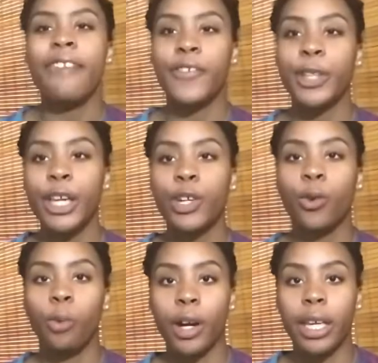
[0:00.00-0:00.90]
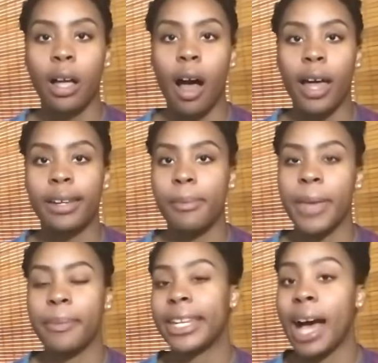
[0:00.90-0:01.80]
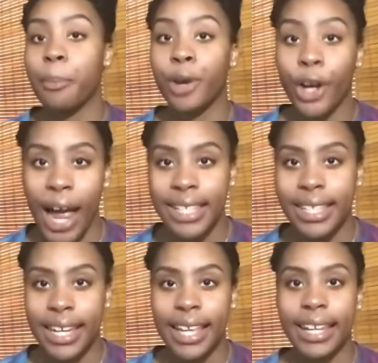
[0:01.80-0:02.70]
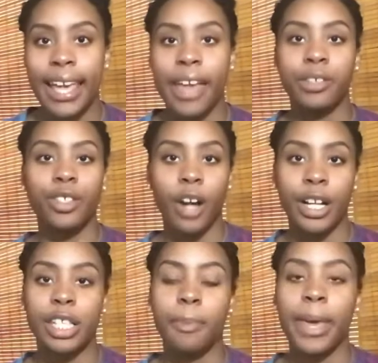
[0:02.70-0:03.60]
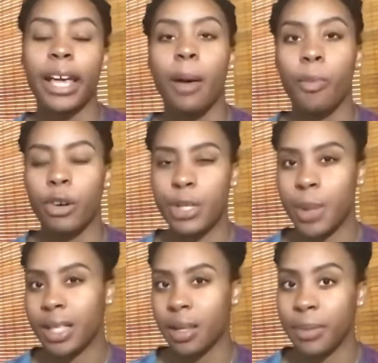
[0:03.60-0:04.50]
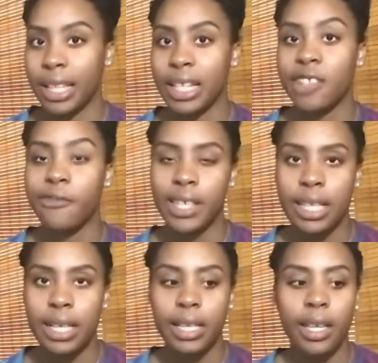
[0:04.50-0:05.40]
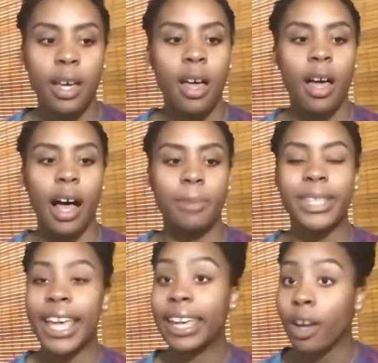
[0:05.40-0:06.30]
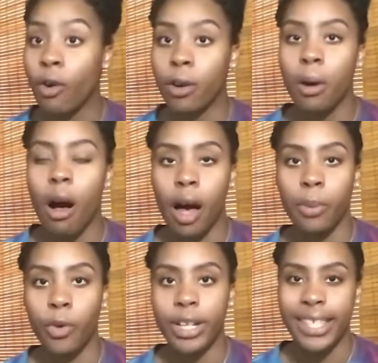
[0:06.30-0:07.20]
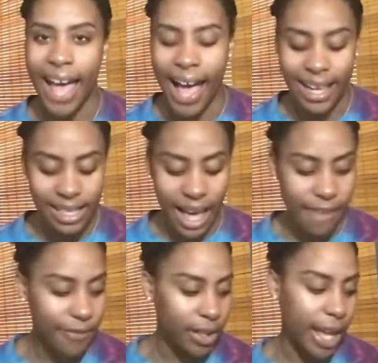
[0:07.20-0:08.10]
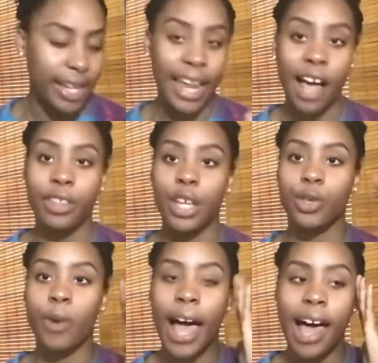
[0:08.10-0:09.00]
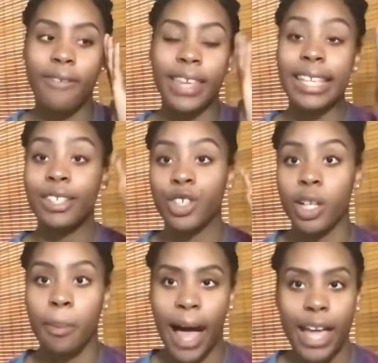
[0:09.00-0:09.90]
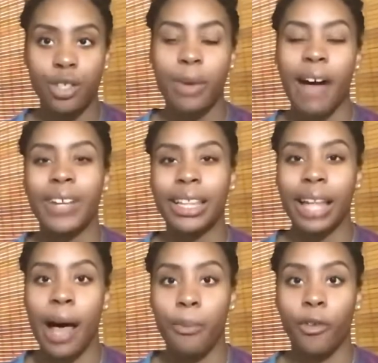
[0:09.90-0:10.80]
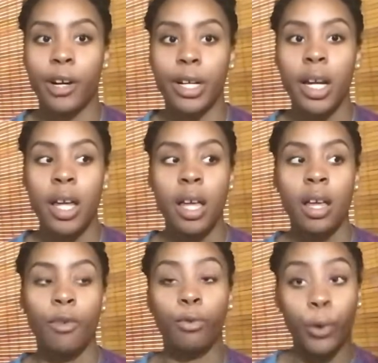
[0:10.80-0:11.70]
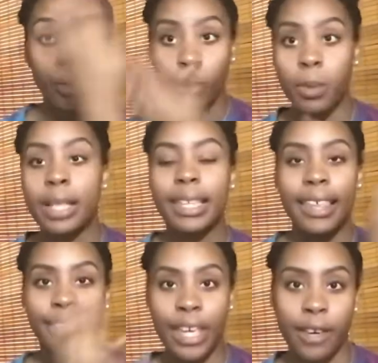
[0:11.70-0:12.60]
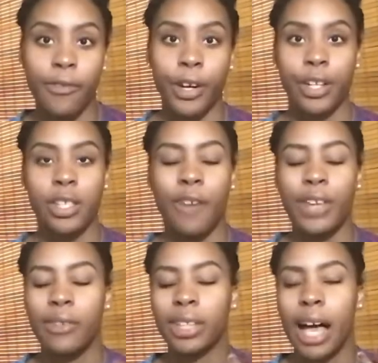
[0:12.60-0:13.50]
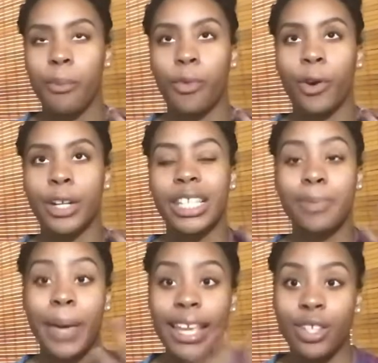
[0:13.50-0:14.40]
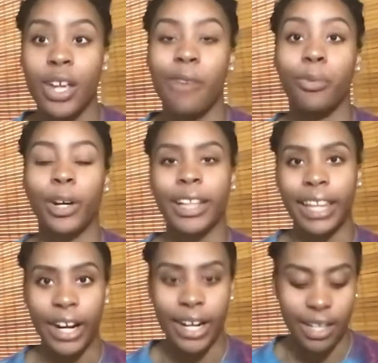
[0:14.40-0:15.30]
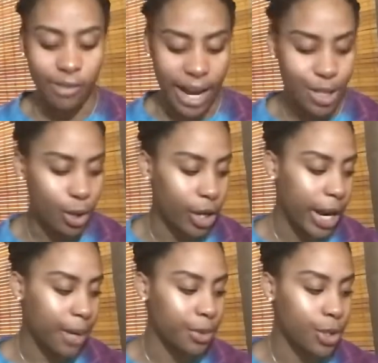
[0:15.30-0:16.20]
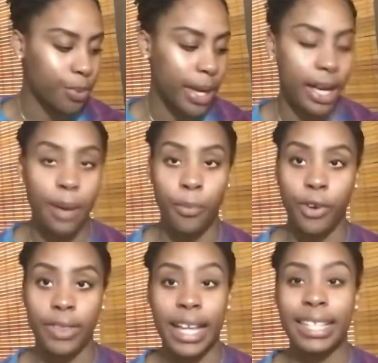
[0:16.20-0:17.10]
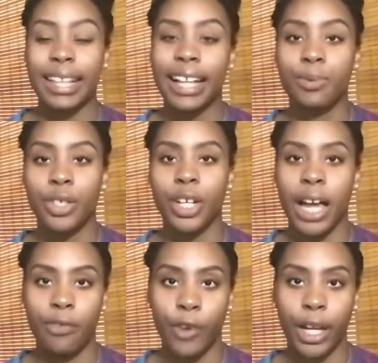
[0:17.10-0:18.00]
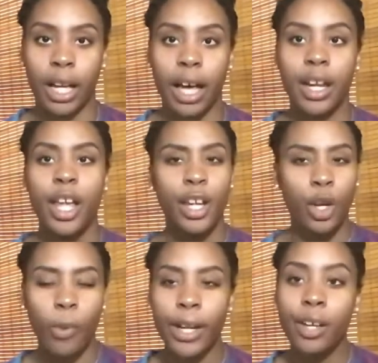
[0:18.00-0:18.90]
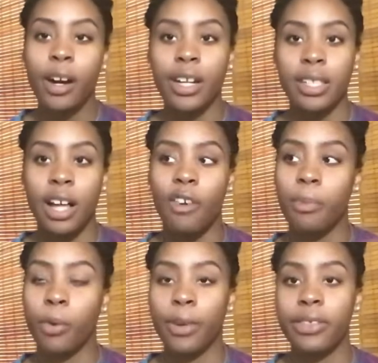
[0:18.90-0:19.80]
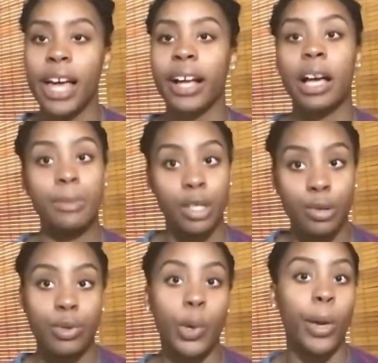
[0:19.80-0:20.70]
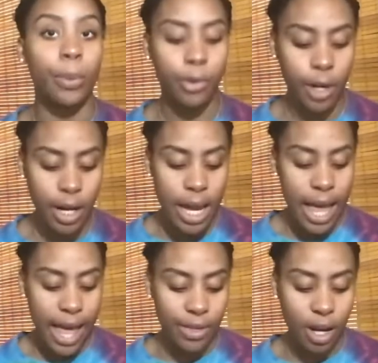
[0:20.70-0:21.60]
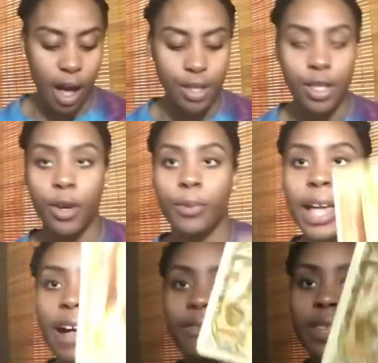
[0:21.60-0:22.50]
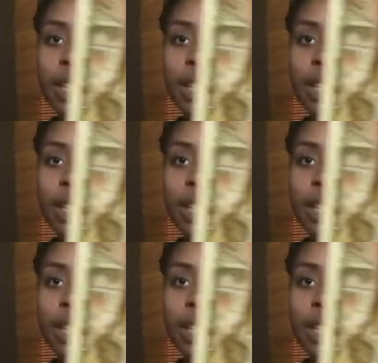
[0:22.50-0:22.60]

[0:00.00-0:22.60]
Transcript: I feel like you're working on maybe not procrastinating and starting to pick up more responsibilities physically, taking on more tasks. I feel like now that you have eased your mind, you have a lot more room to think for yourself. You have a lot more space, you have more clarity, right? So you're able to pick up more things, and that's what you're kind of working on. You're working on yourself, but with that comes you doing more. And then also we have